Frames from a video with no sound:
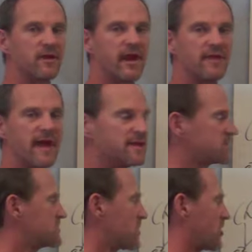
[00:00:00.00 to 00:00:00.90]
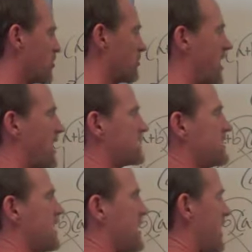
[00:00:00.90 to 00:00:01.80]
Okay, that's the correct
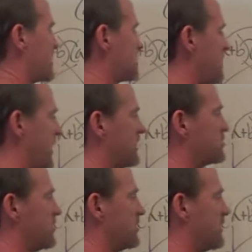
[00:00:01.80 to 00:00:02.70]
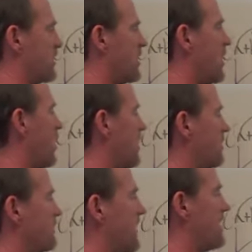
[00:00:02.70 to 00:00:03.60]
expansion
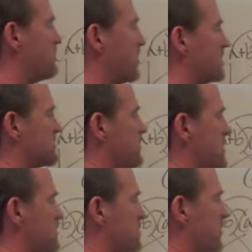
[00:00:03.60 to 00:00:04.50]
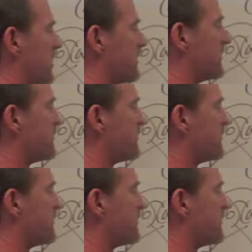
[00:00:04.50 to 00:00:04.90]
of A plus B squared.